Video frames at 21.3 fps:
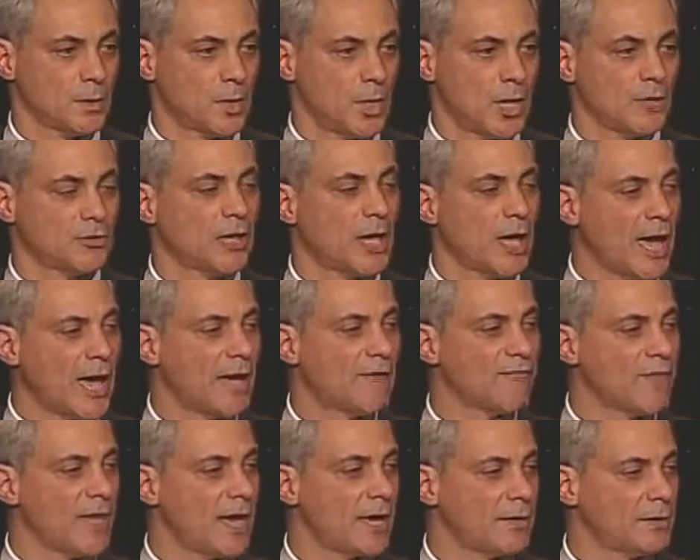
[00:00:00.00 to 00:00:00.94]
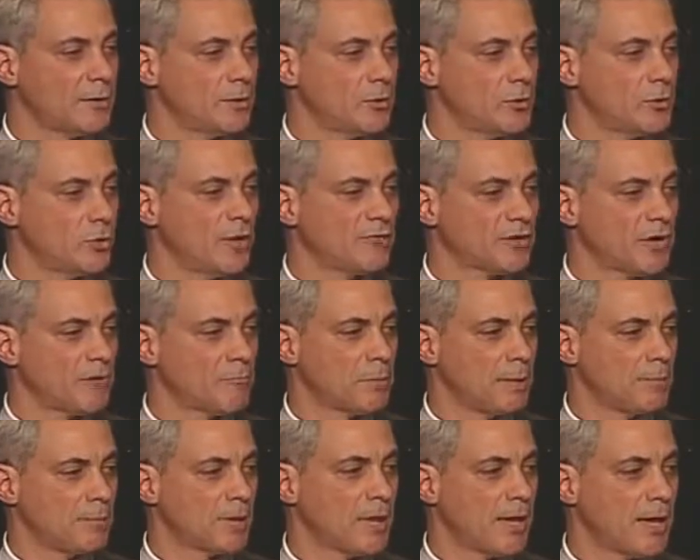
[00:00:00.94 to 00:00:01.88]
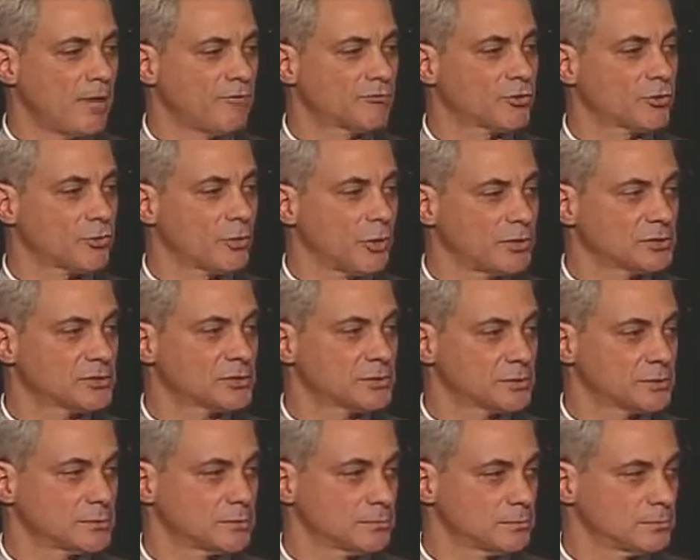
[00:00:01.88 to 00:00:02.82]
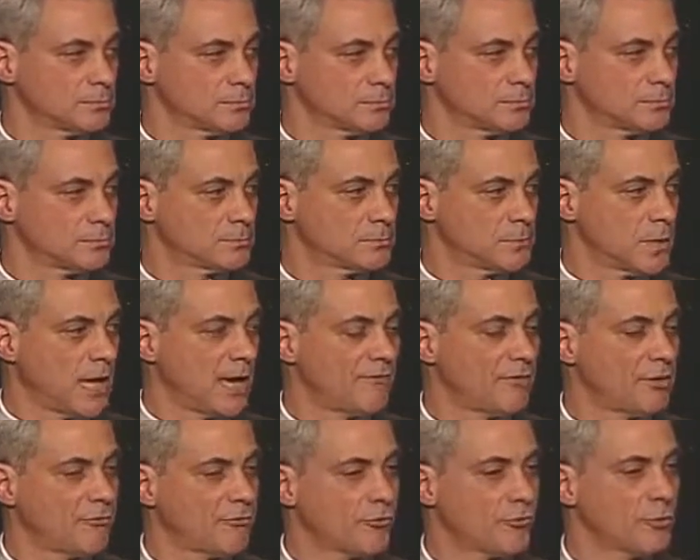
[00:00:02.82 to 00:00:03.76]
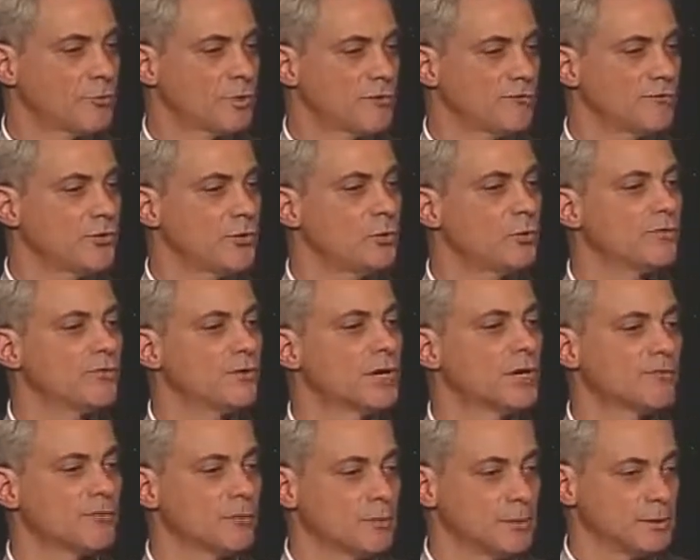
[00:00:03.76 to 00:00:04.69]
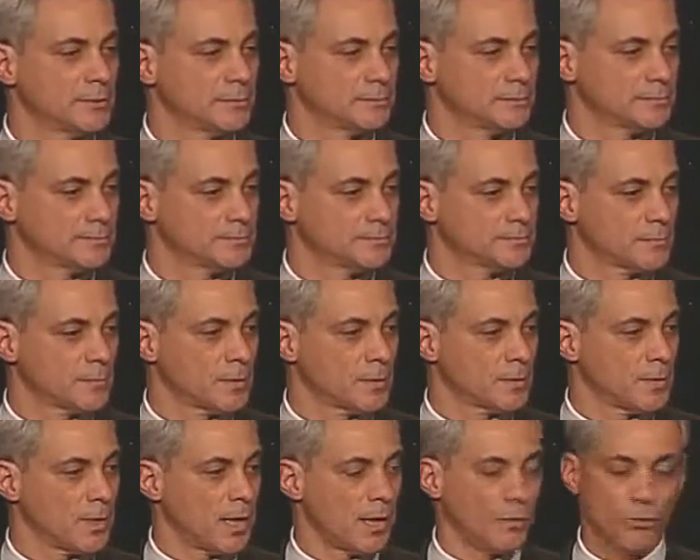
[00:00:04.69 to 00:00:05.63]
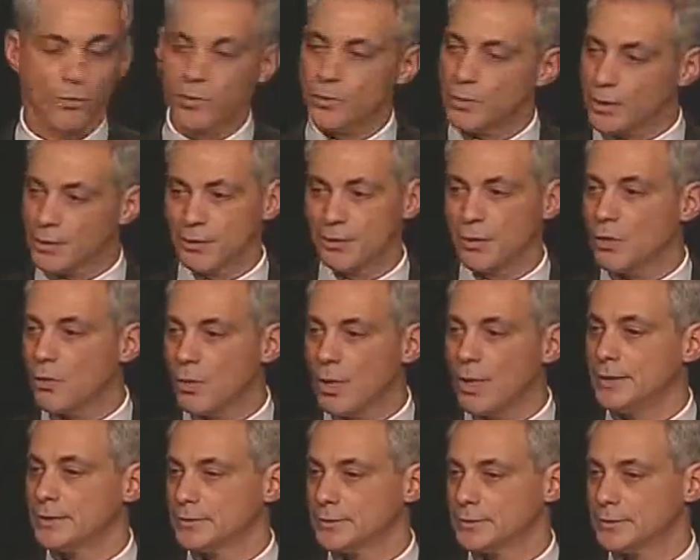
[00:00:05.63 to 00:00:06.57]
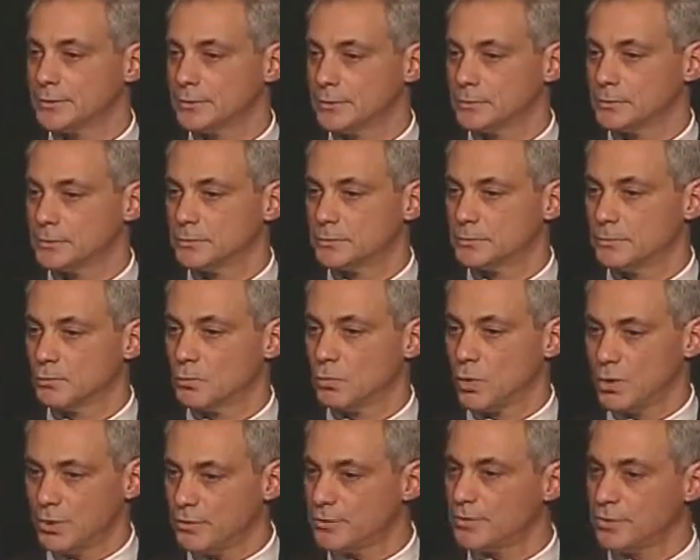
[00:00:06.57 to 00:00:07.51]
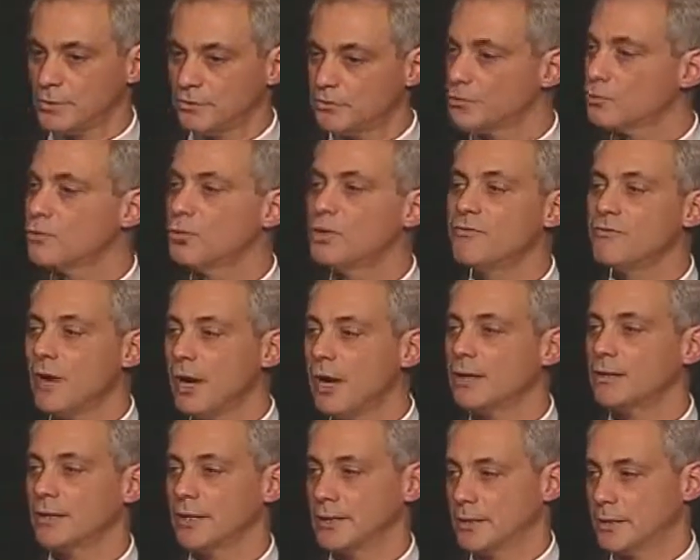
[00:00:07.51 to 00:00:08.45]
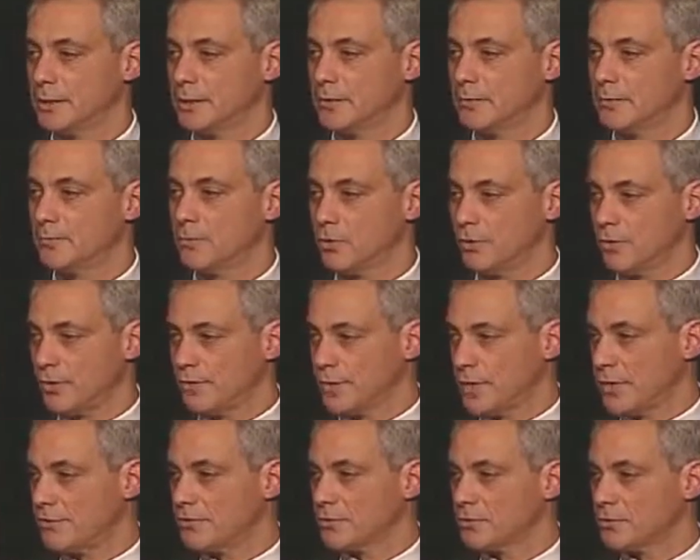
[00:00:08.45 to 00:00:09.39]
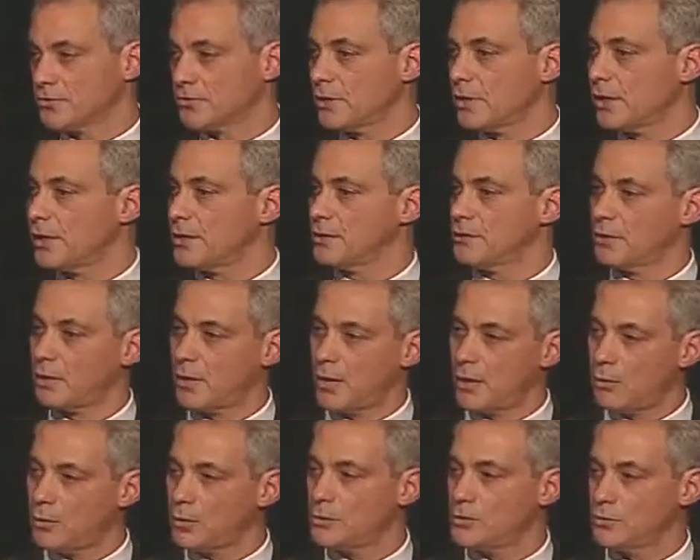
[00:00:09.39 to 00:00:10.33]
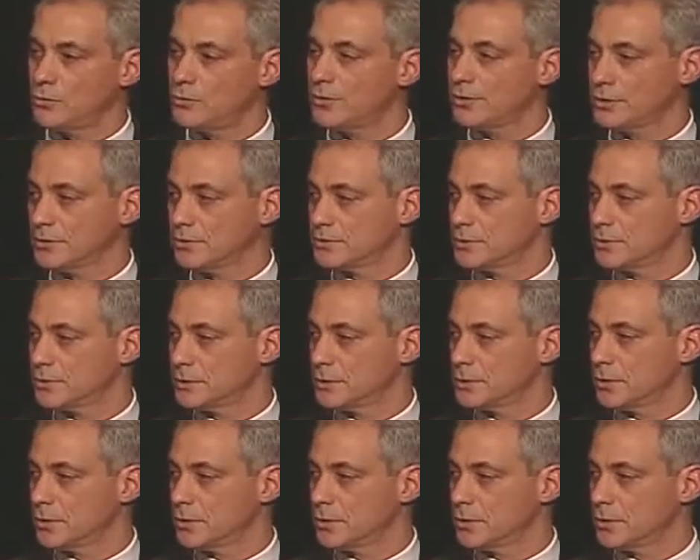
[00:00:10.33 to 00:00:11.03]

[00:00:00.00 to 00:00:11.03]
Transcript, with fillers: And to have that, you have to have people have trust, have an affirmative view of government. And we're at a low end. One of the things is we violated it, both on the ethical side and how we do things.